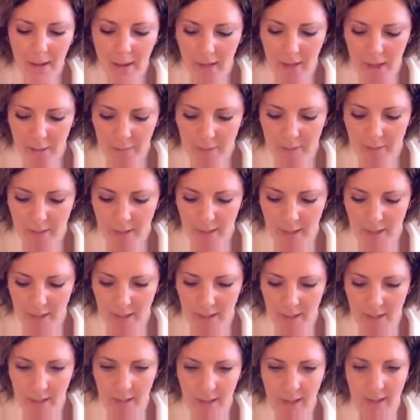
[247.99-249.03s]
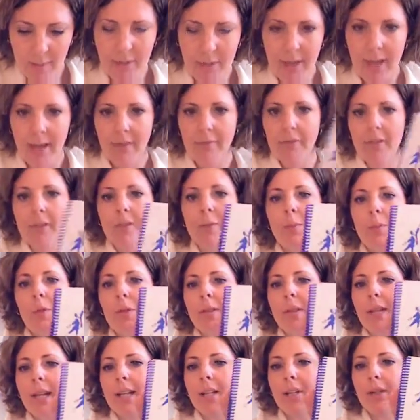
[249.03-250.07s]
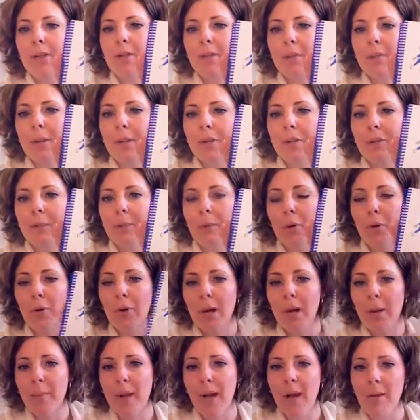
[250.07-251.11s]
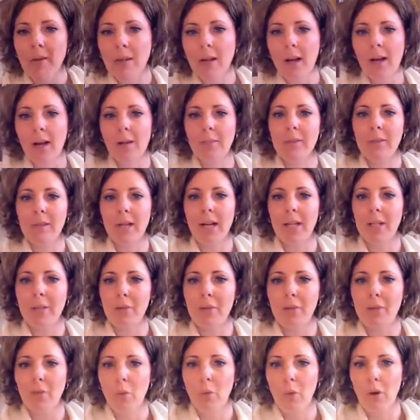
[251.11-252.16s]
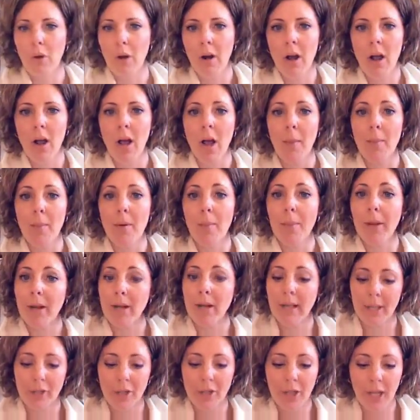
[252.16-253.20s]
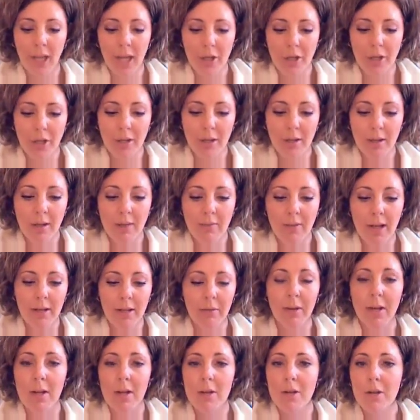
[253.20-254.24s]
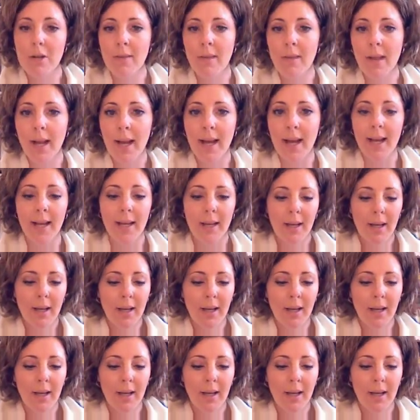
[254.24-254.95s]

And then I have this book that I used, Measuring Program Outcomes, that I used for a parenting education evaluation that I